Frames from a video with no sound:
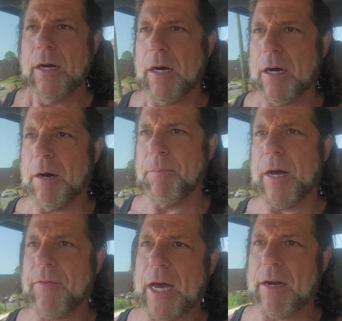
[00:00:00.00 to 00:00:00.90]
Um,
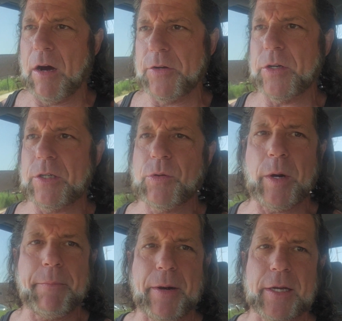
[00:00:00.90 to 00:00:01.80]
I've got
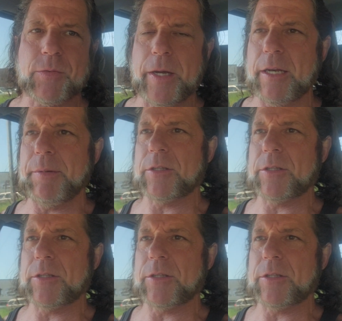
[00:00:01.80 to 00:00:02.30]
120 bikes waiting to be